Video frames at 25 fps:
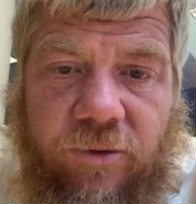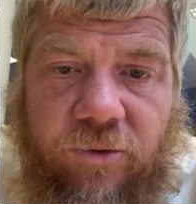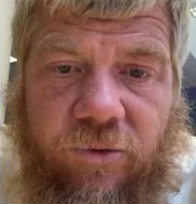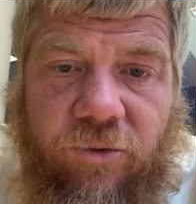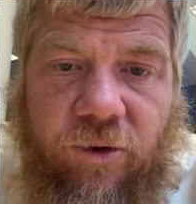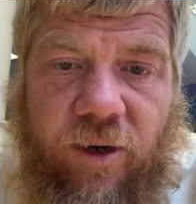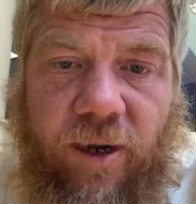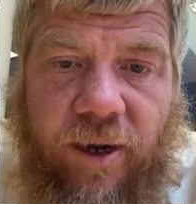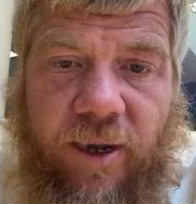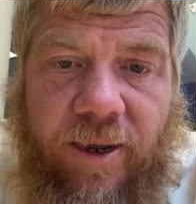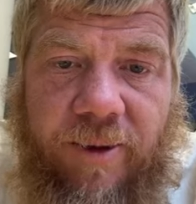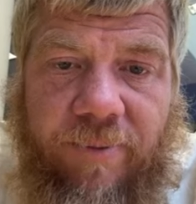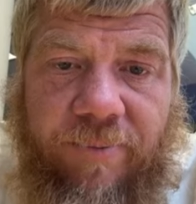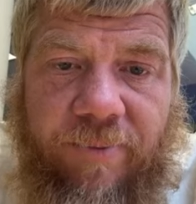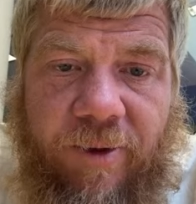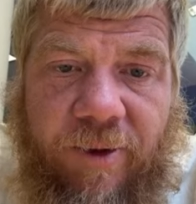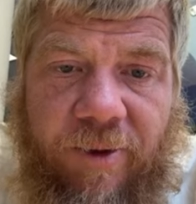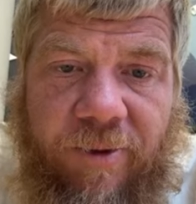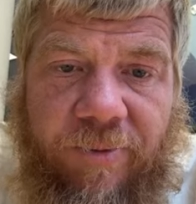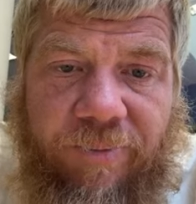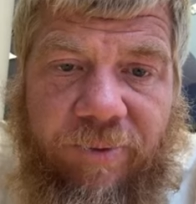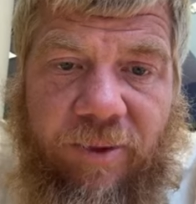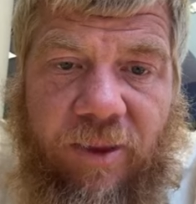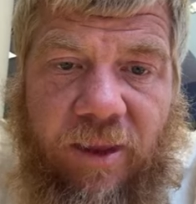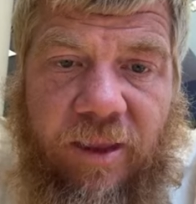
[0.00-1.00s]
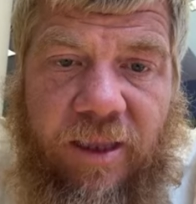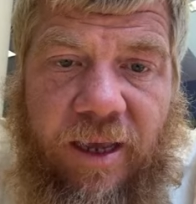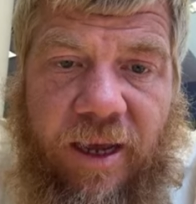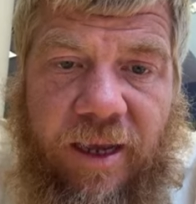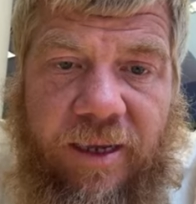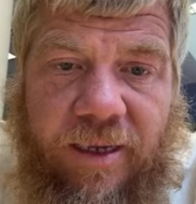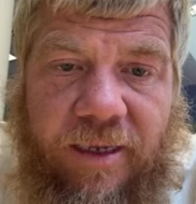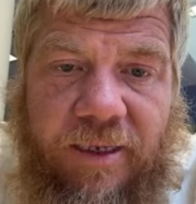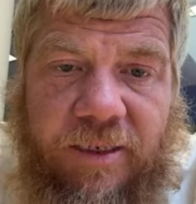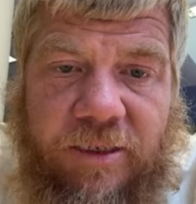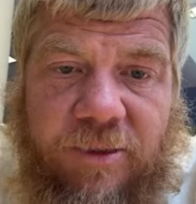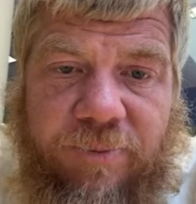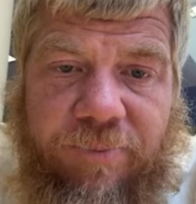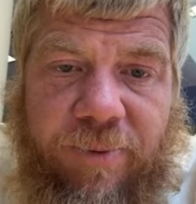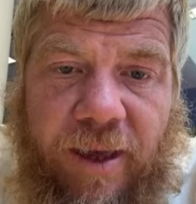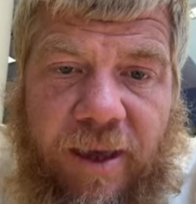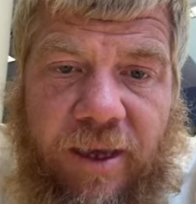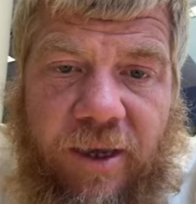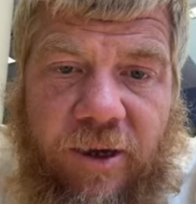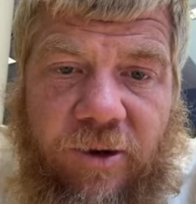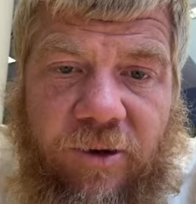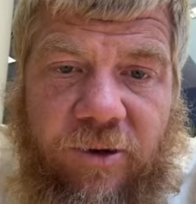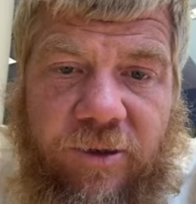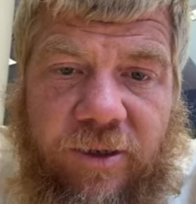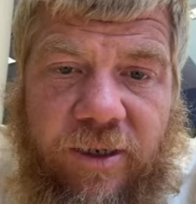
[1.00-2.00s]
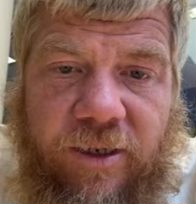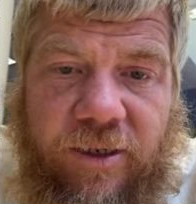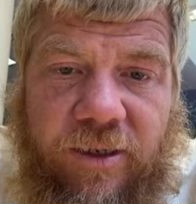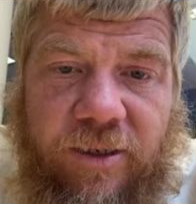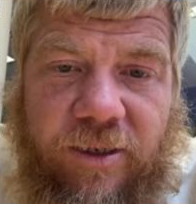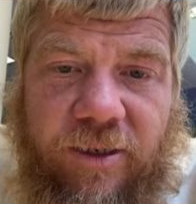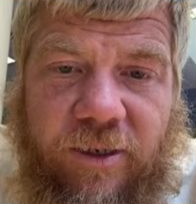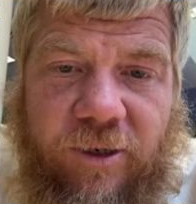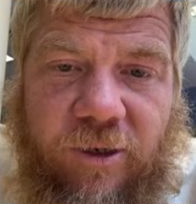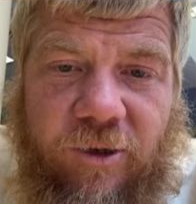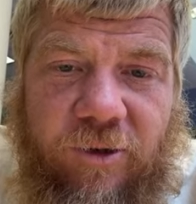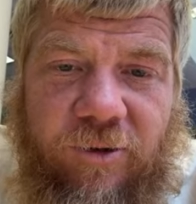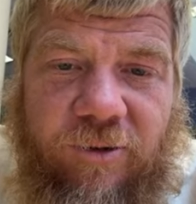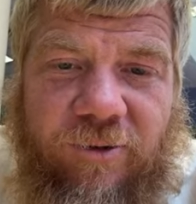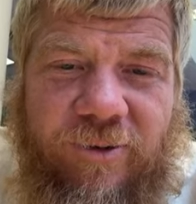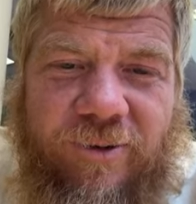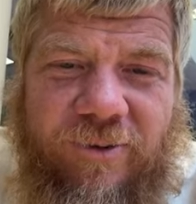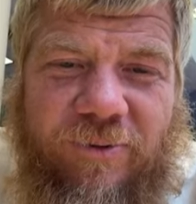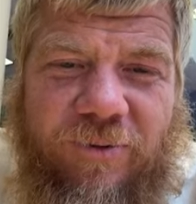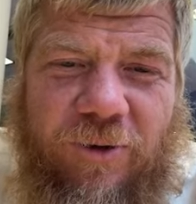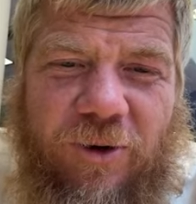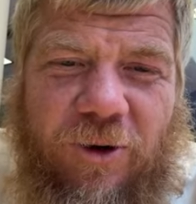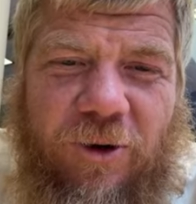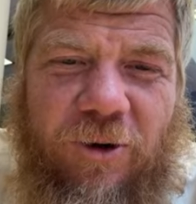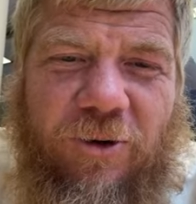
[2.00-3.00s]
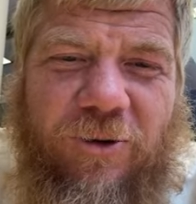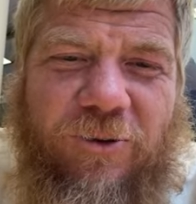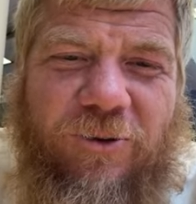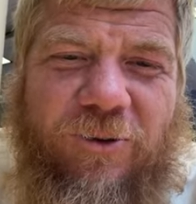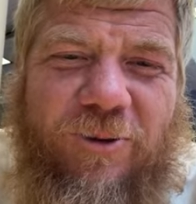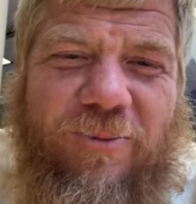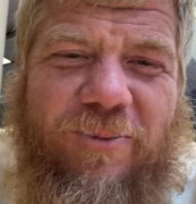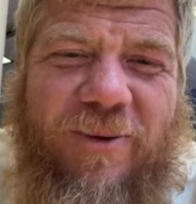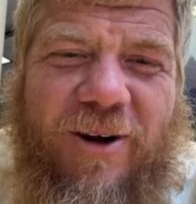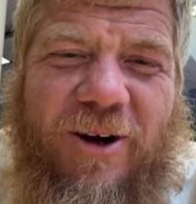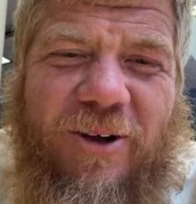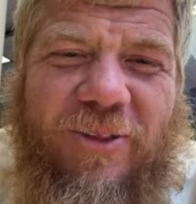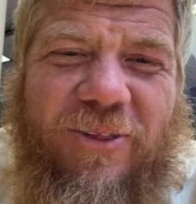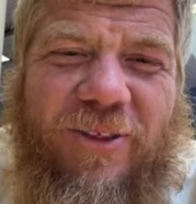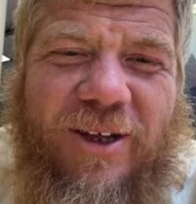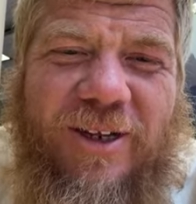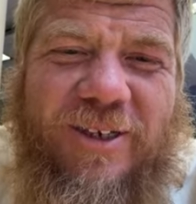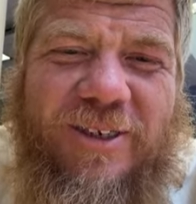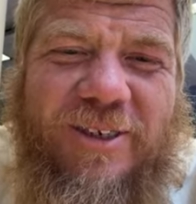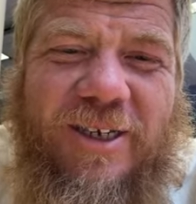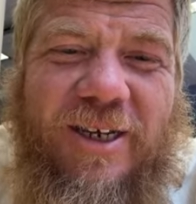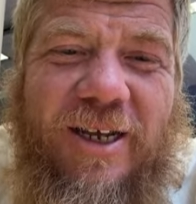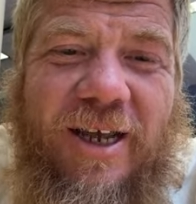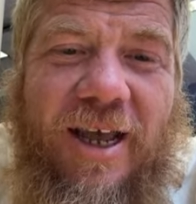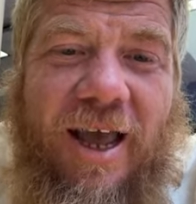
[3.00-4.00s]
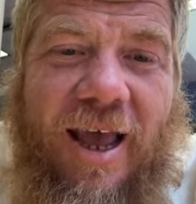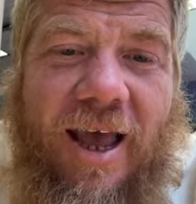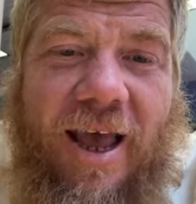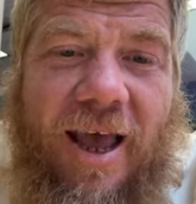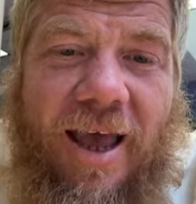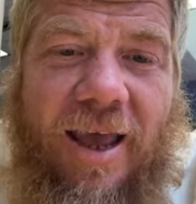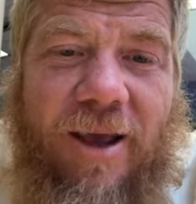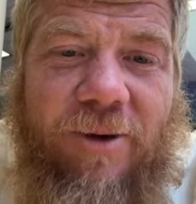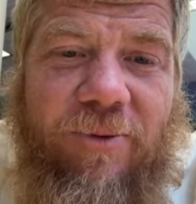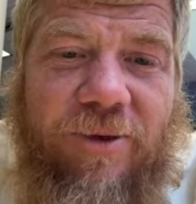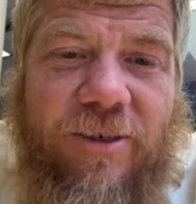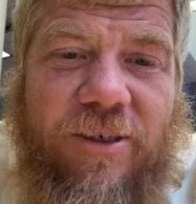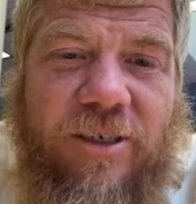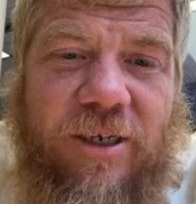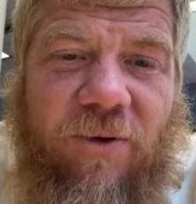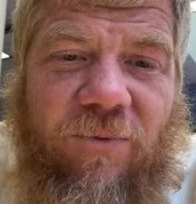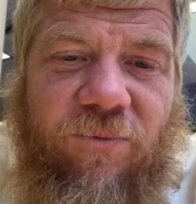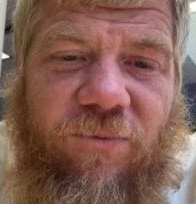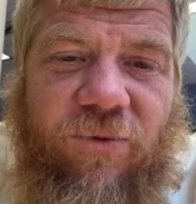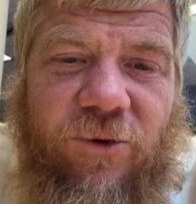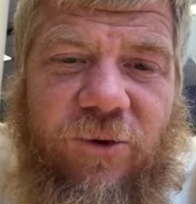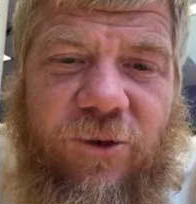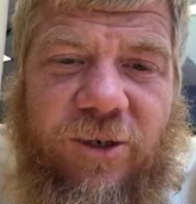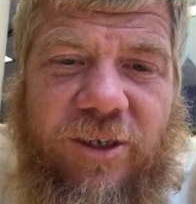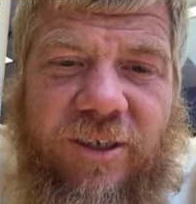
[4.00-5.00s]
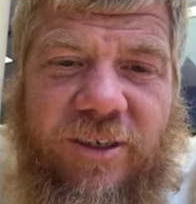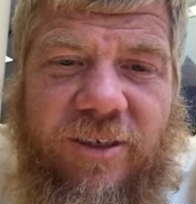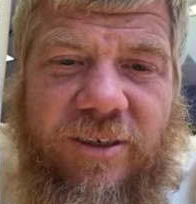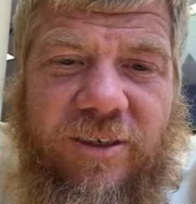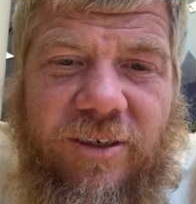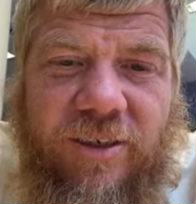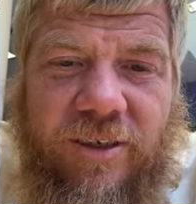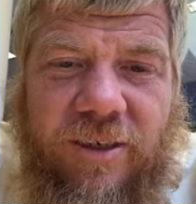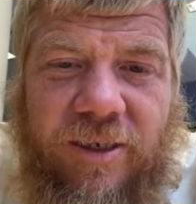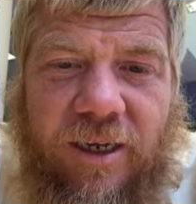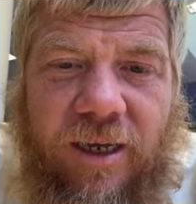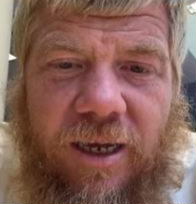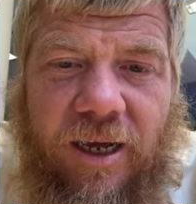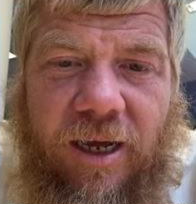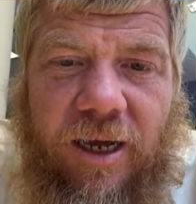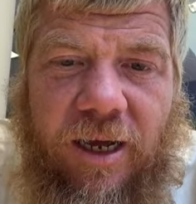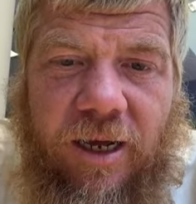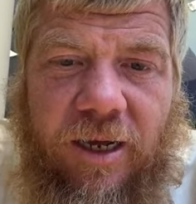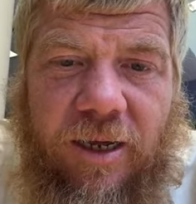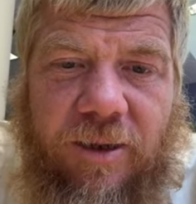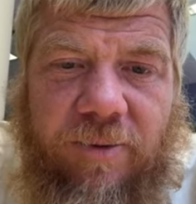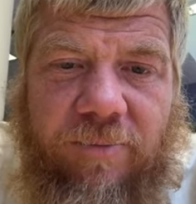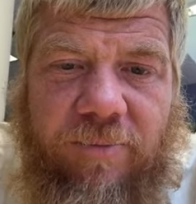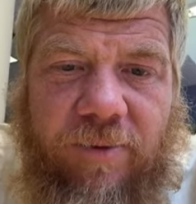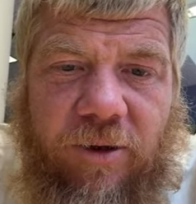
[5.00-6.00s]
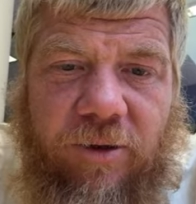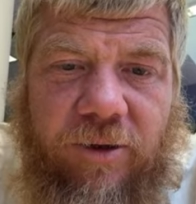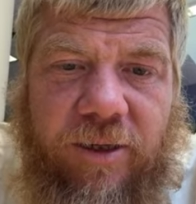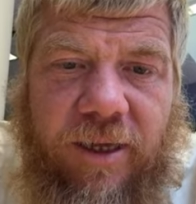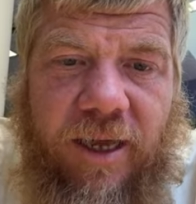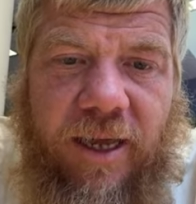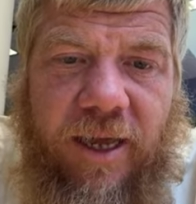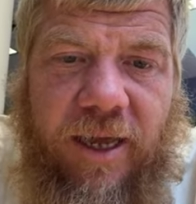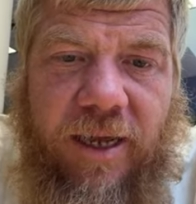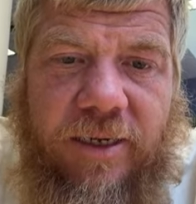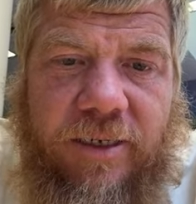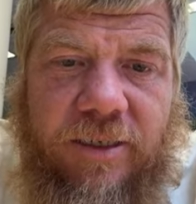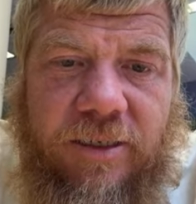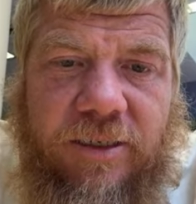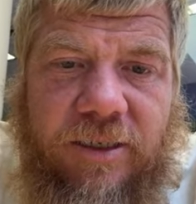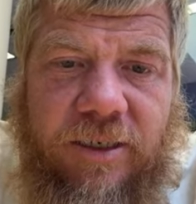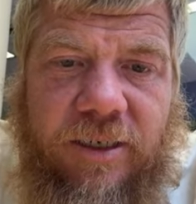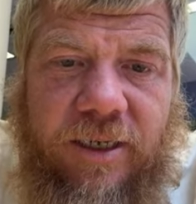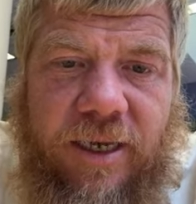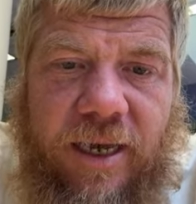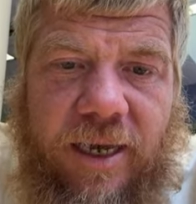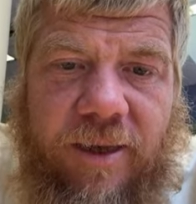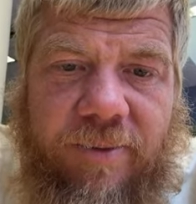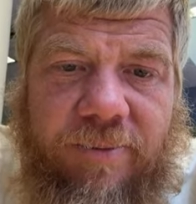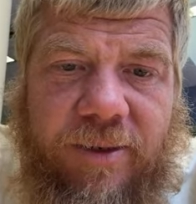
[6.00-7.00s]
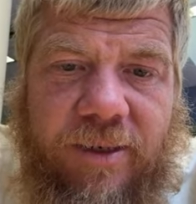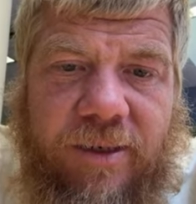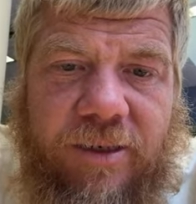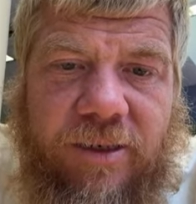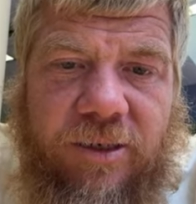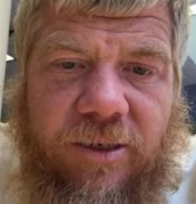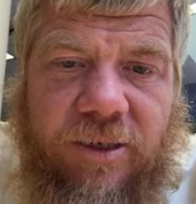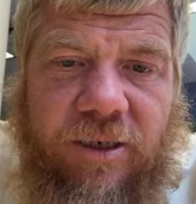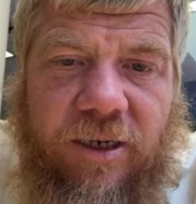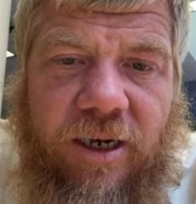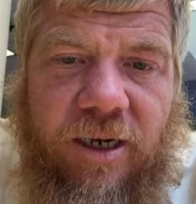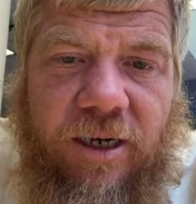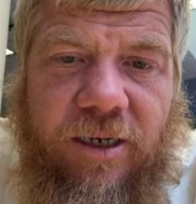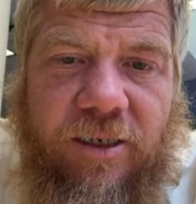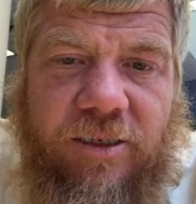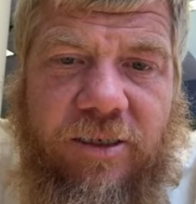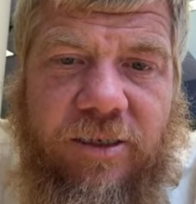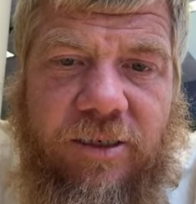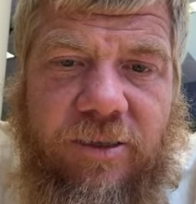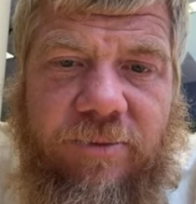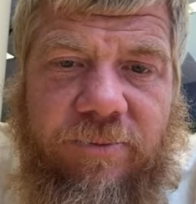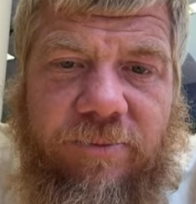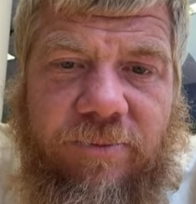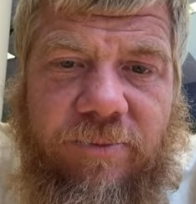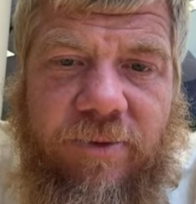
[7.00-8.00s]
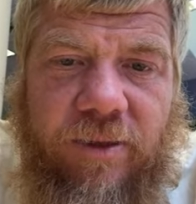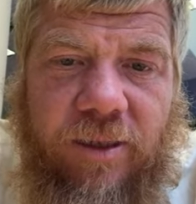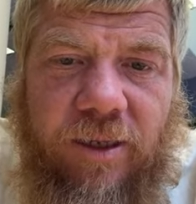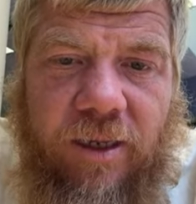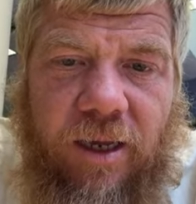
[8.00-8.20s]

Tribe That Eats Peyote and Go for Ultra Marathons. Hey, what's up, foodie? Um, okay, Hennessy hammocks are awesome.